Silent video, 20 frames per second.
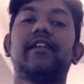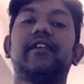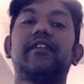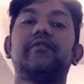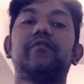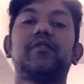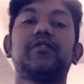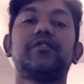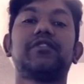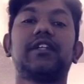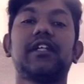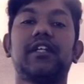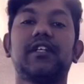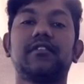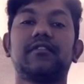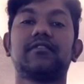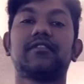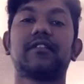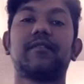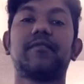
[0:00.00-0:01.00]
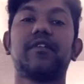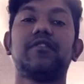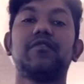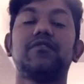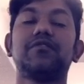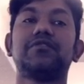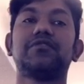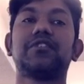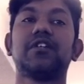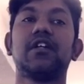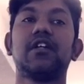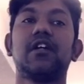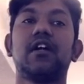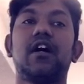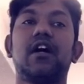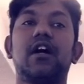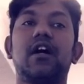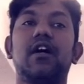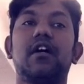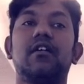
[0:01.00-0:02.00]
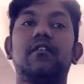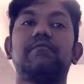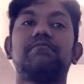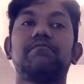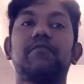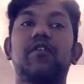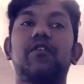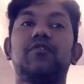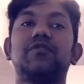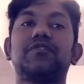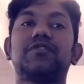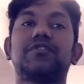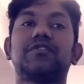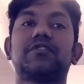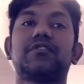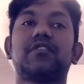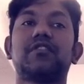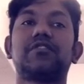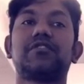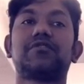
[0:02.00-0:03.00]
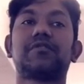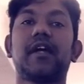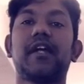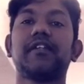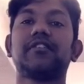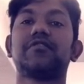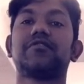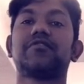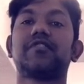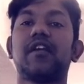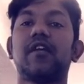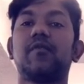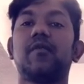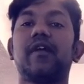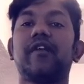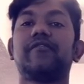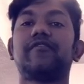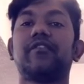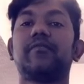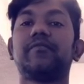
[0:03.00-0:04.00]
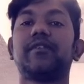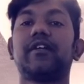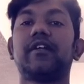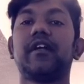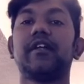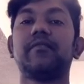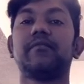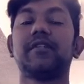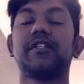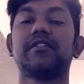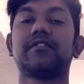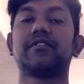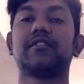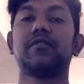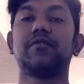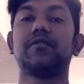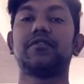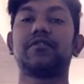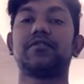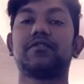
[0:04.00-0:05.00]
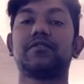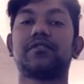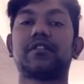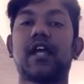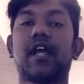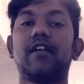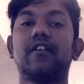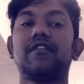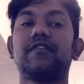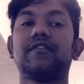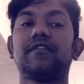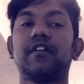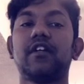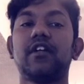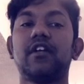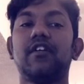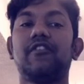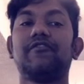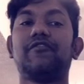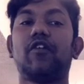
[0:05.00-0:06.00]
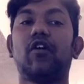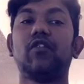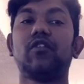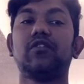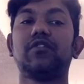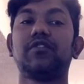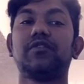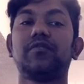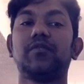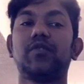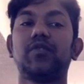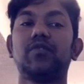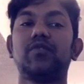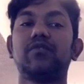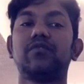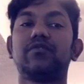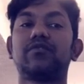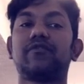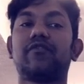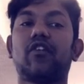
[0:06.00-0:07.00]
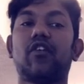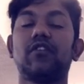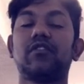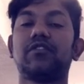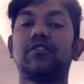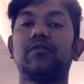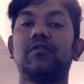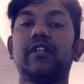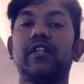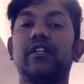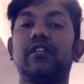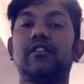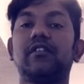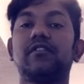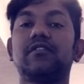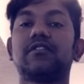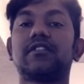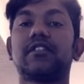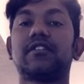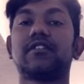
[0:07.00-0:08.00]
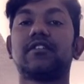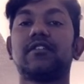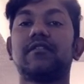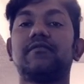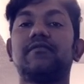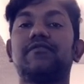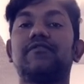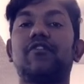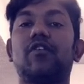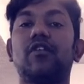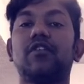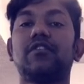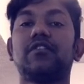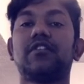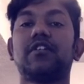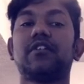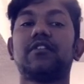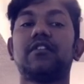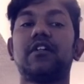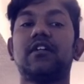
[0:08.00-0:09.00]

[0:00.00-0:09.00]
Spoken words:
routine, someone who's trying to stay away from their enemies, who's kind of follow the rules, follow the legal system, follow the